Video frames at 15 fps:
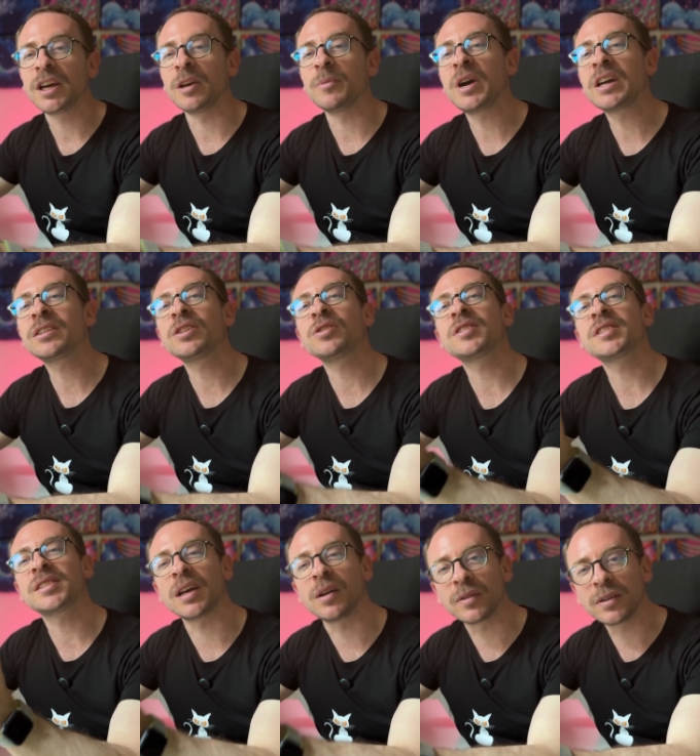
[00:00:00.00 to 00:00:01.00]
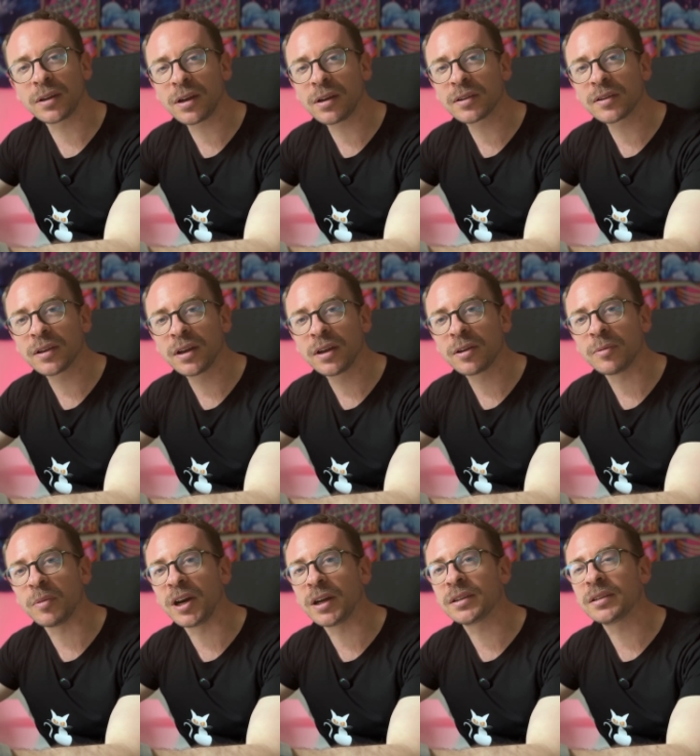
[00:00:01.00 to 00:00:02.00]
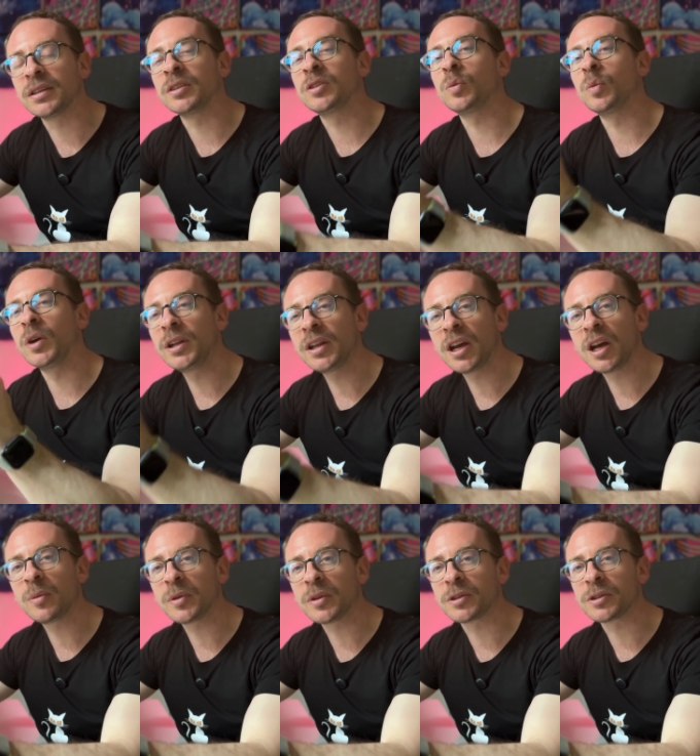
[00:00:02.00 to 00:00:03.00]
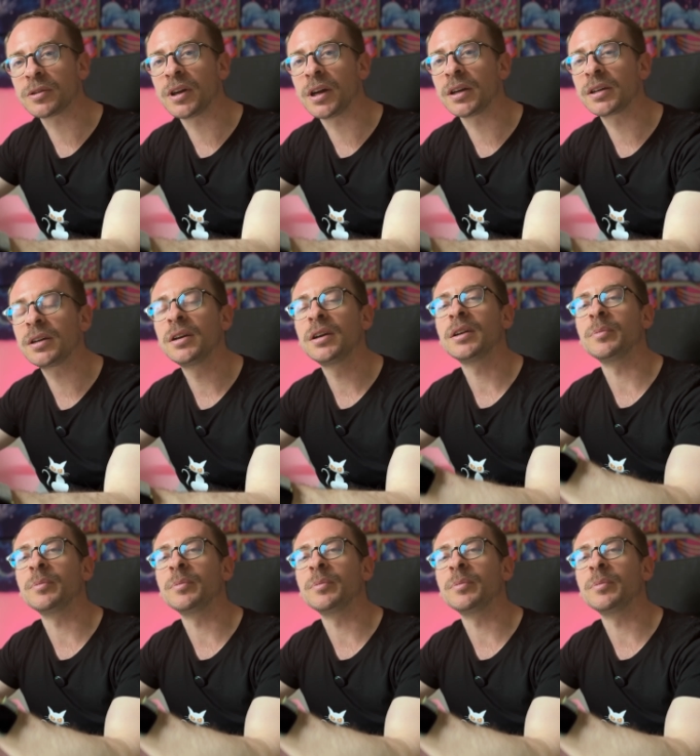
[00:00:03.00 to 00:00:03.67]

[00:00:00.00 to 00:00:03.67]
It might not sound a lot, but it will help your track